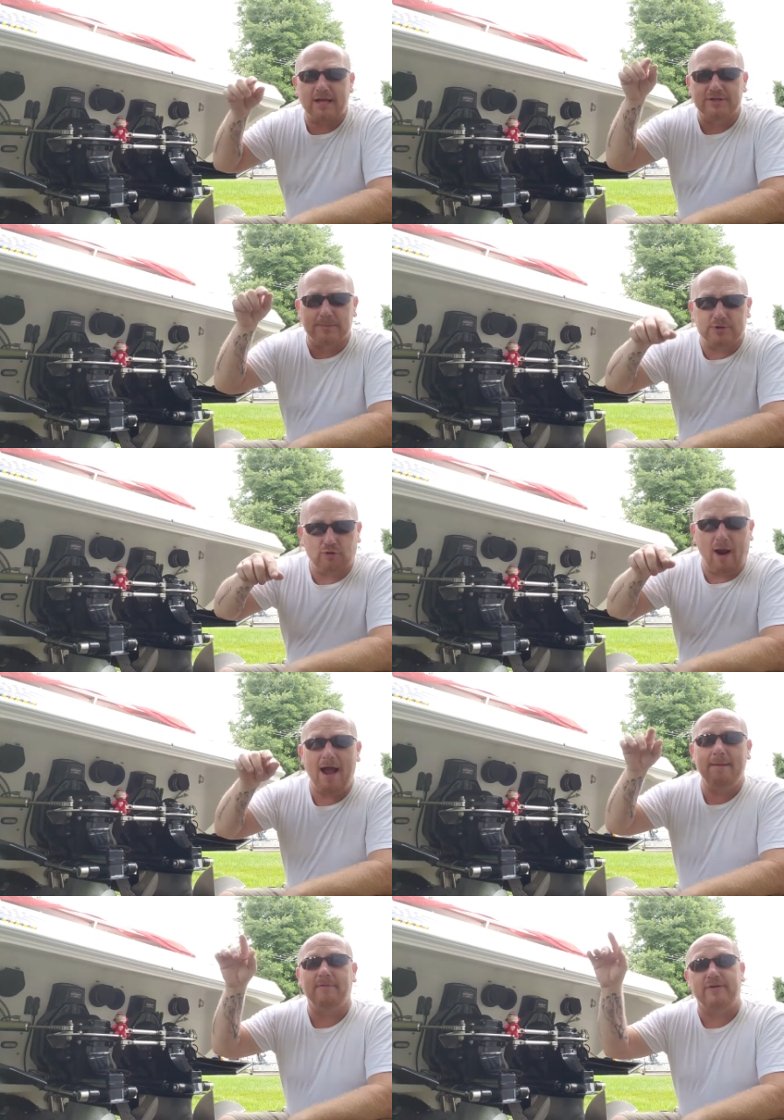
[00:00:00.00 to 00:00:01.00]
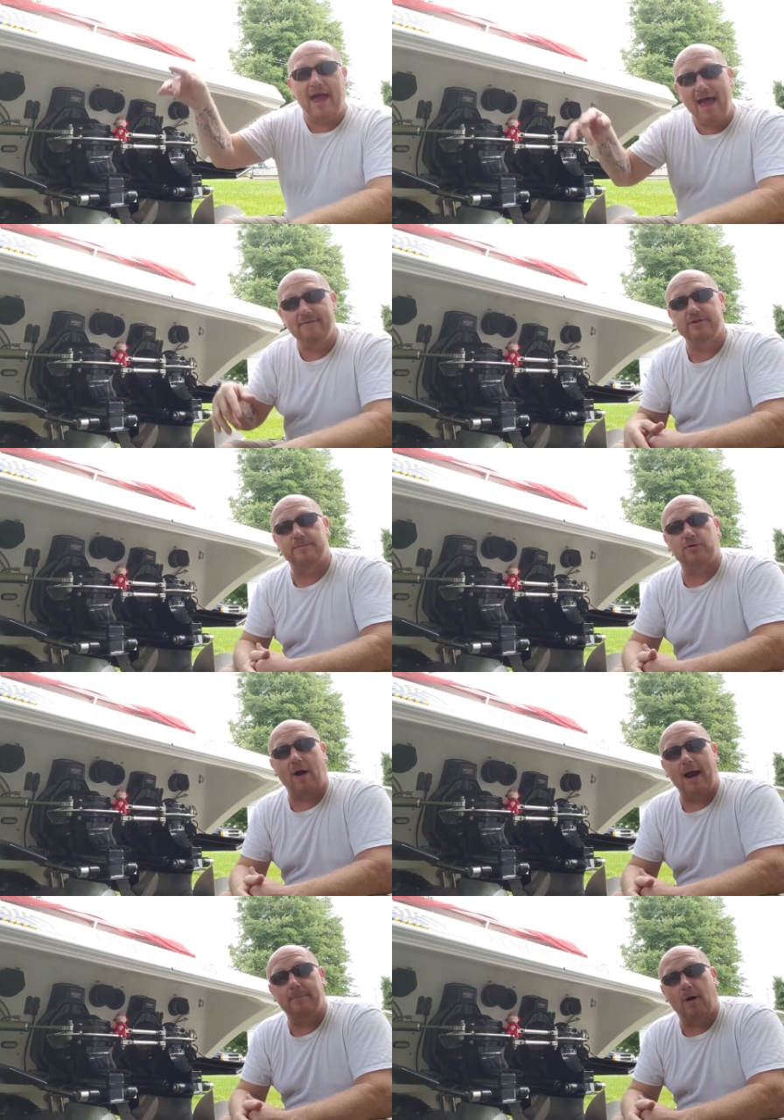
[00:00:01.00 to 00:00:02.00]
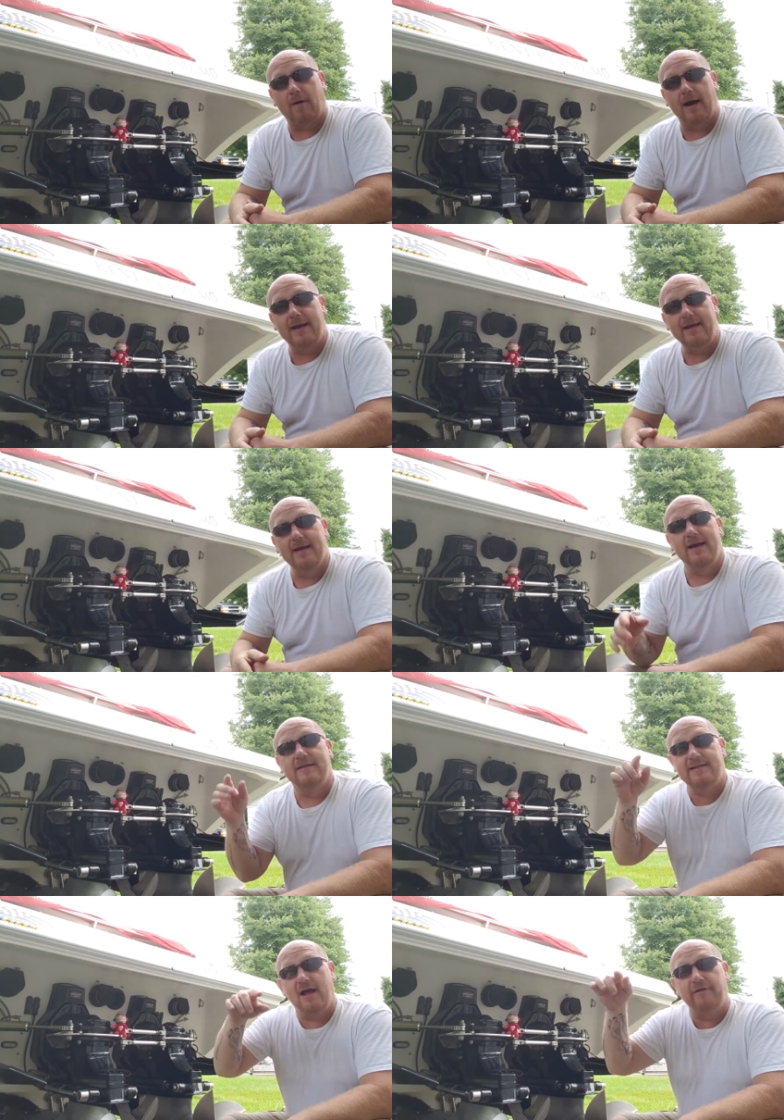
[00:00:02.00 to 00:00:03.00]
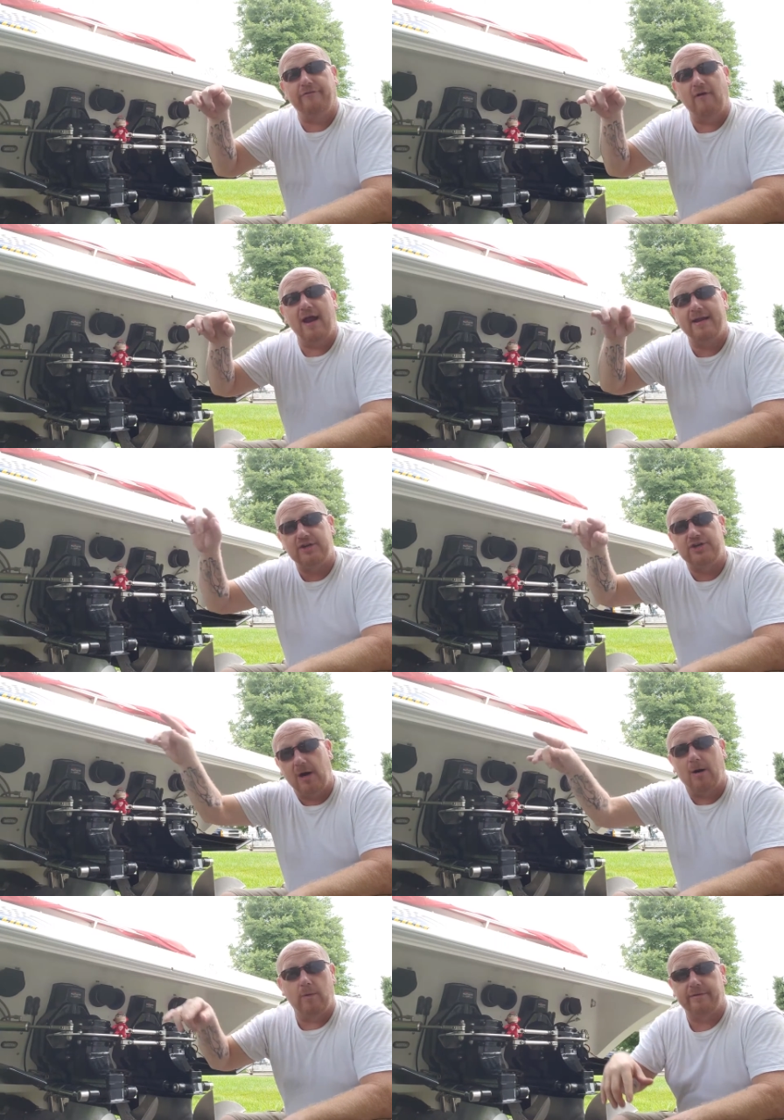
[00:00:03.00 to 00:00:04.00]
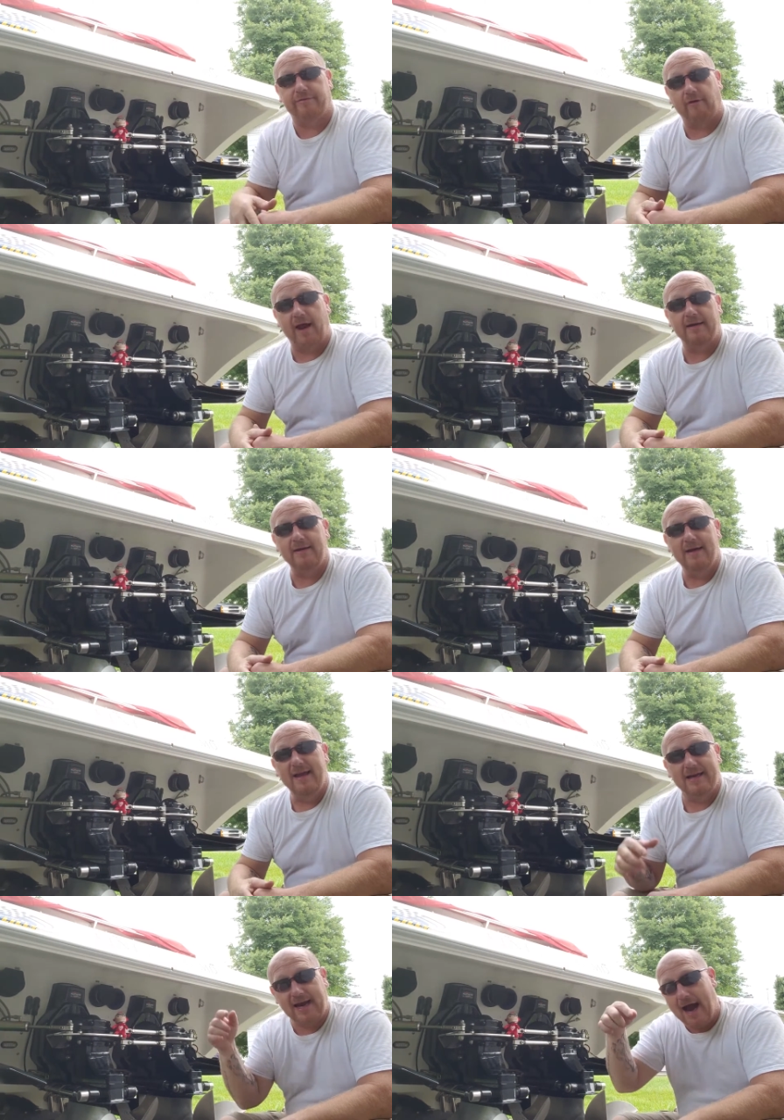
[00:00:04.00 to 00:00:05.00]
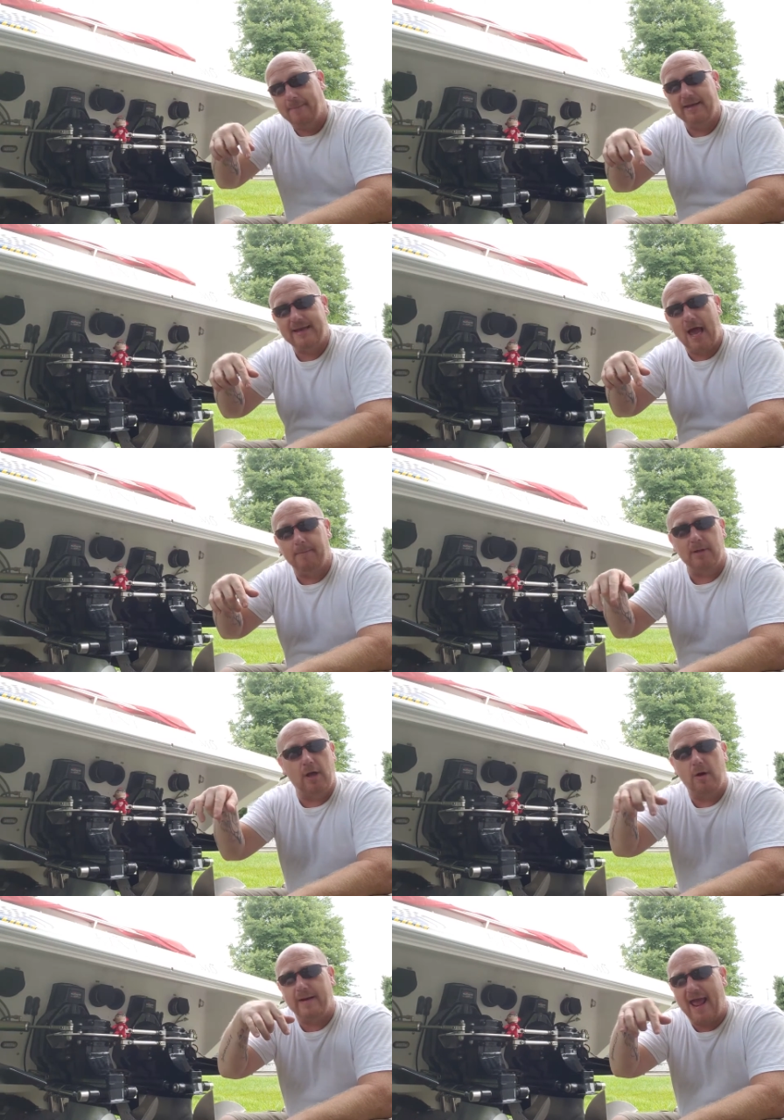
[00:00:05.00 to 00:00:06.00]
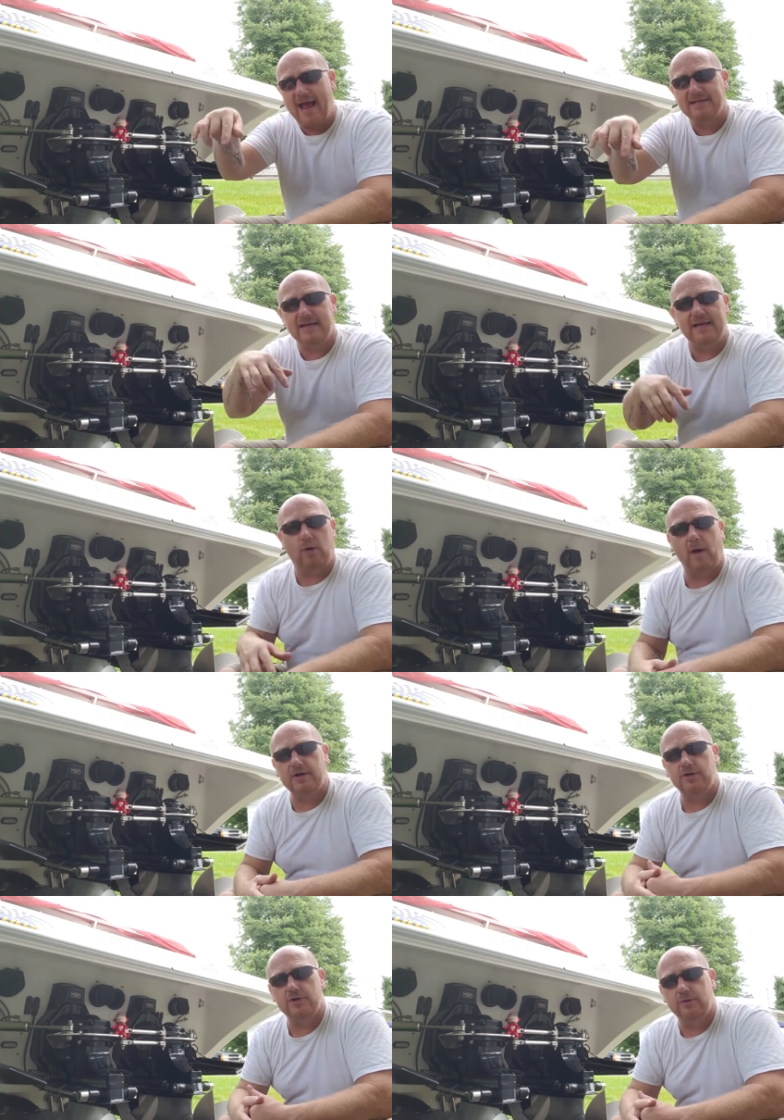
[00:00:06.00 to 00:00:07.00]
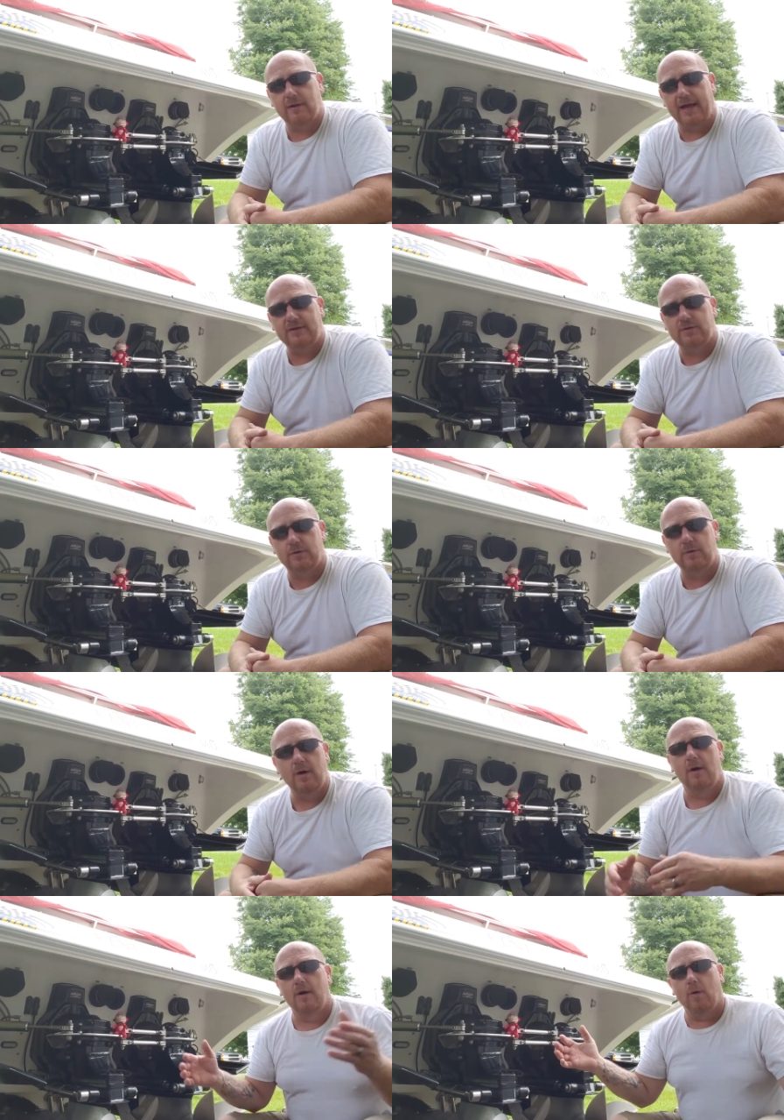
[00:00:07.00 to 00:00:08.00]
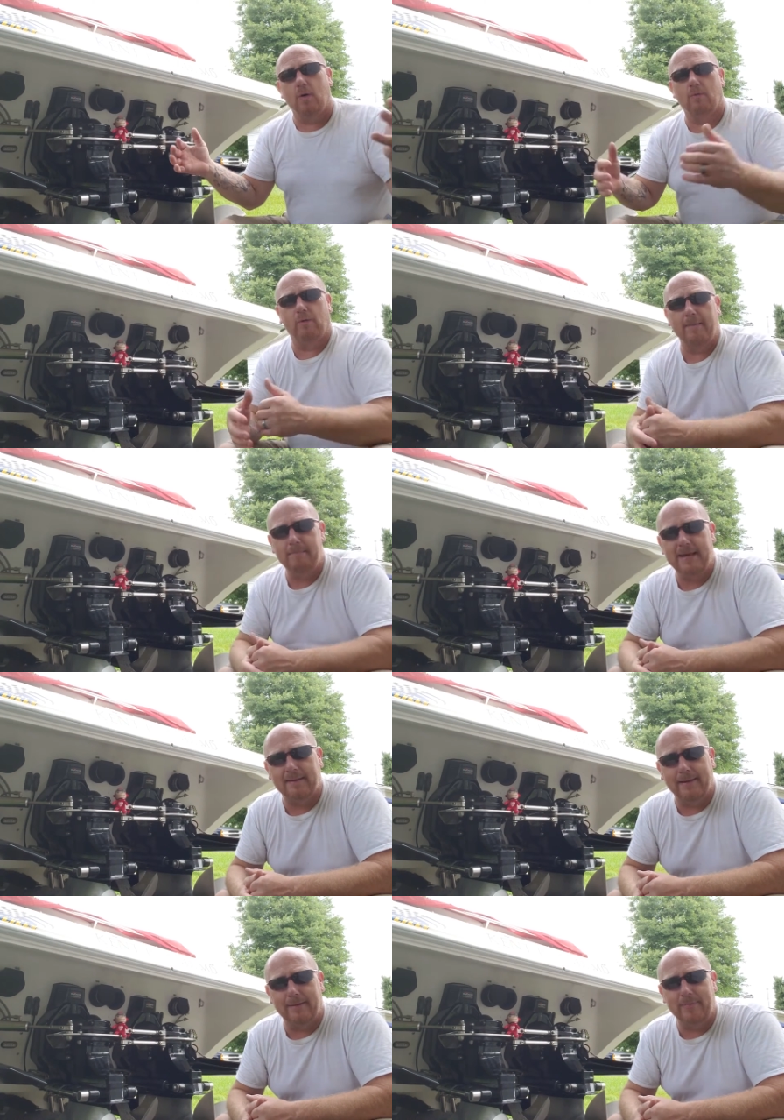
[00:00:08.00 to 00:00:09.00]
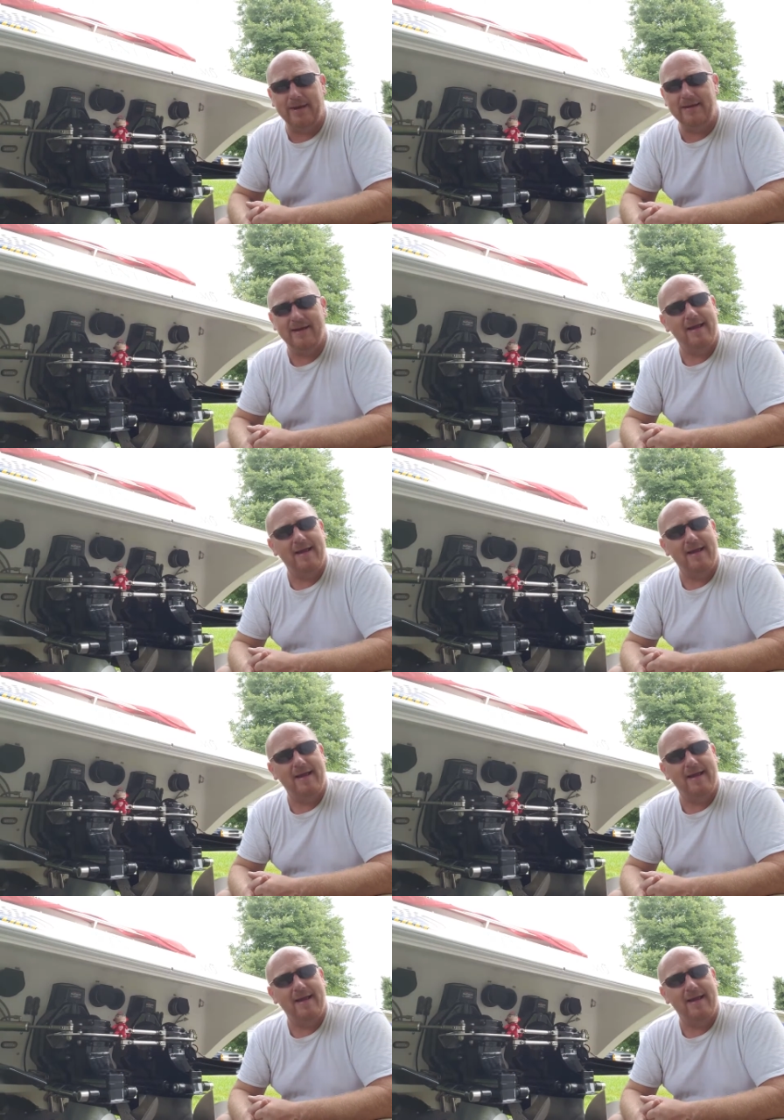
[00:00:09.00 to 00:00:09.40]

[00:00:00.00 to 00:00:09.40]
Subscribe if you haven't subscribed already. Tell a friend and share it with a friend. Comment down below and ask any questions you'd like to or rib me a little bit.